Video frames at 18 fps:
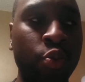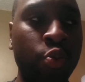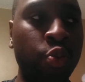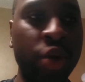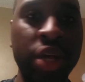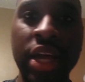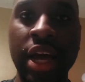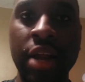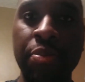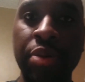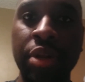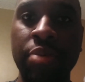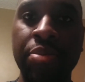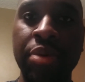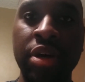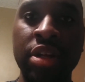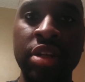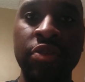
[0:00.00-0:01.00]
We got to play
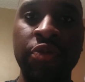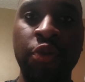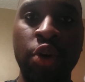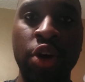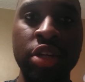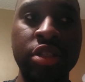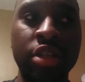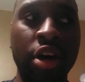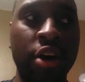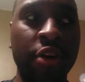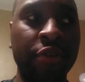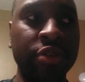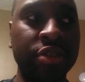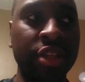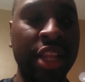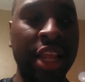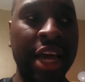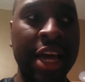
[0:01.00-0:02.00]
better as far as the
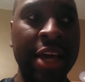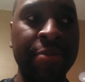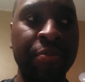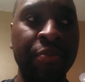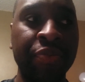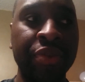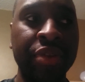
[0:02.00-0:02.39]
offensive line.